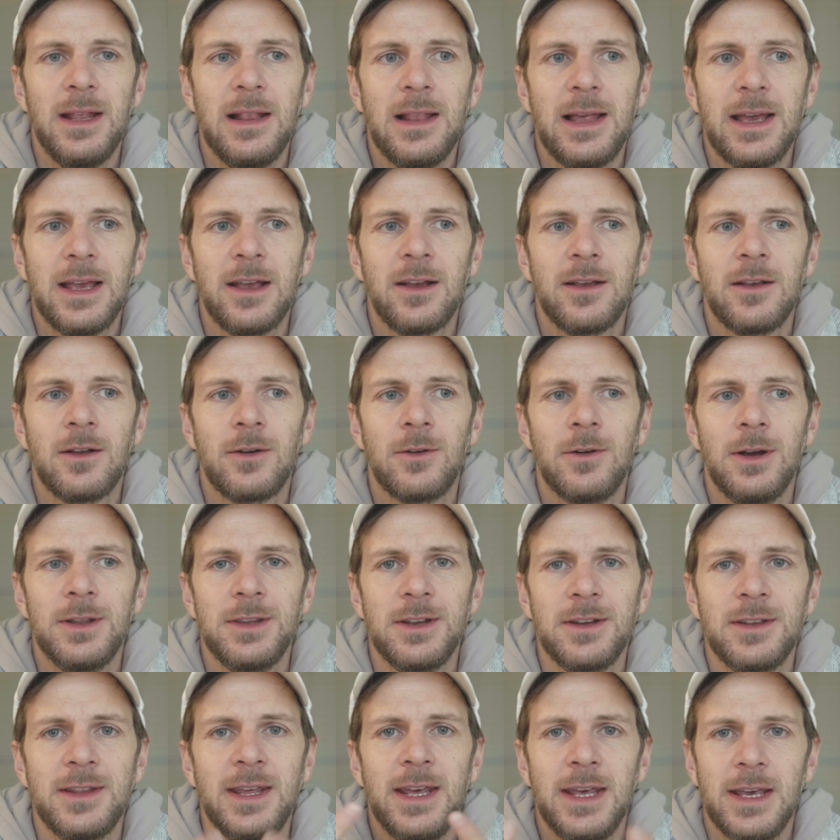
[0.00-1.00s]
Like,
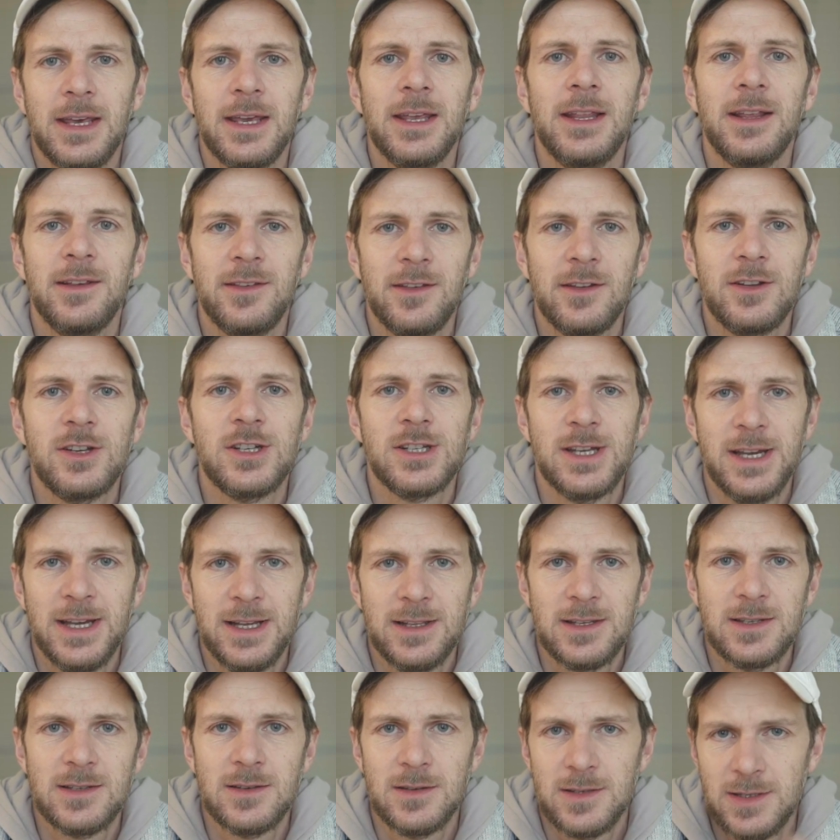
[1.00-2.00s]
rather take it as a
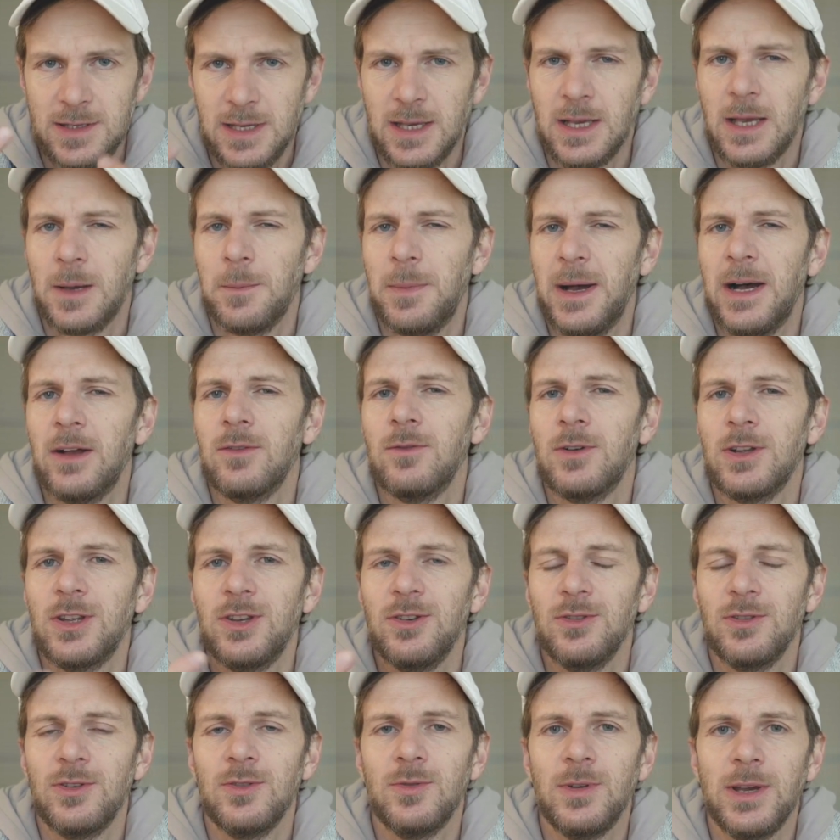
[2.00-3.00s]
chance to think about what
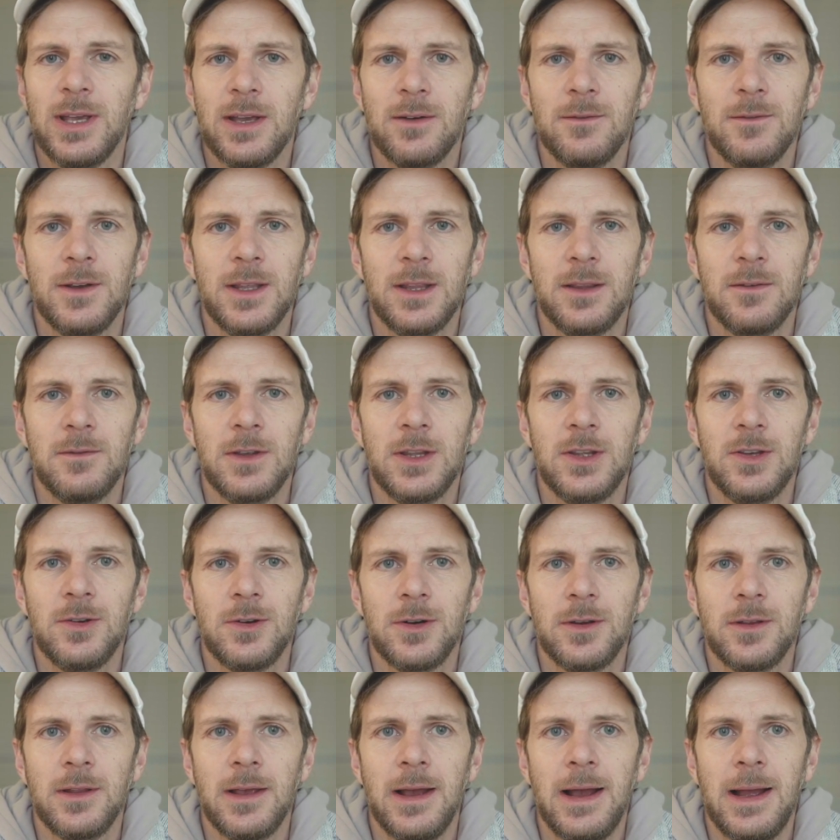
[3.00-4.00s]
you're doing with
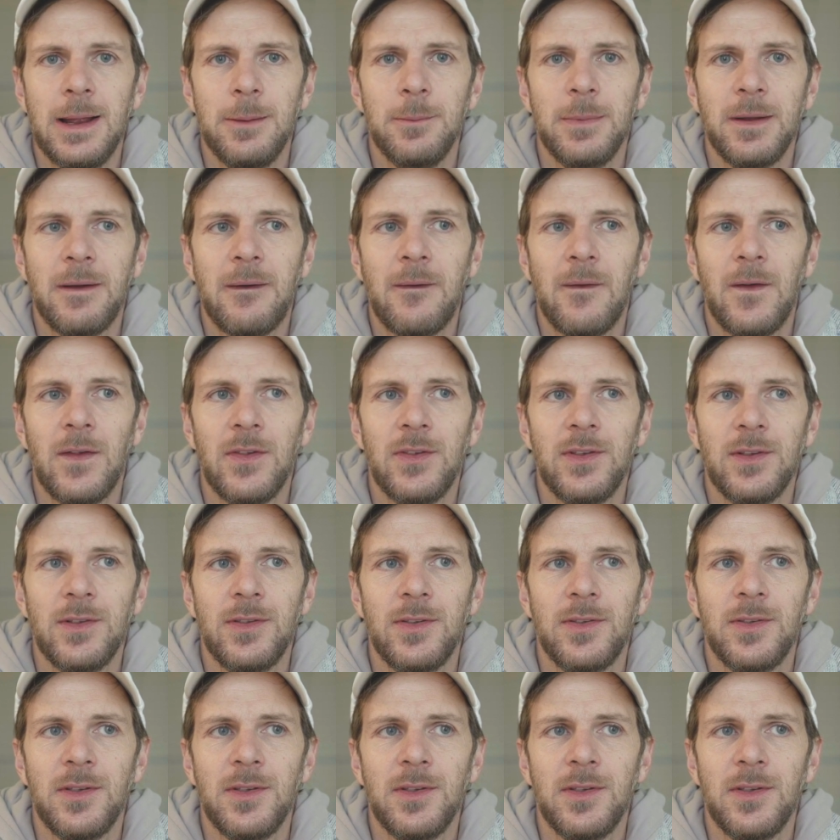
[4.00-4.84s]
your time, because